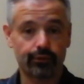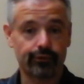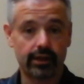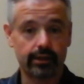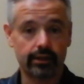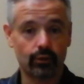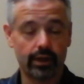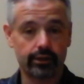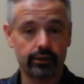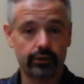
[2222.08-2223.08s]
for funding the
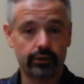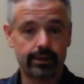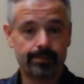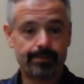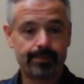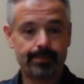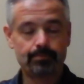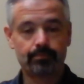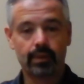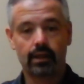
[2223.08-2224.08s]
way you're
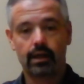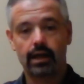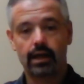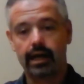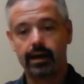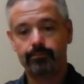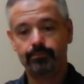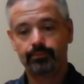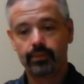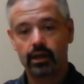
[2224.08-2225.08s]
doing it.
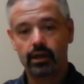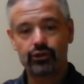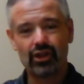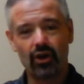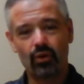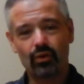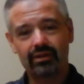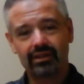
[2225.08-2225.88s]
So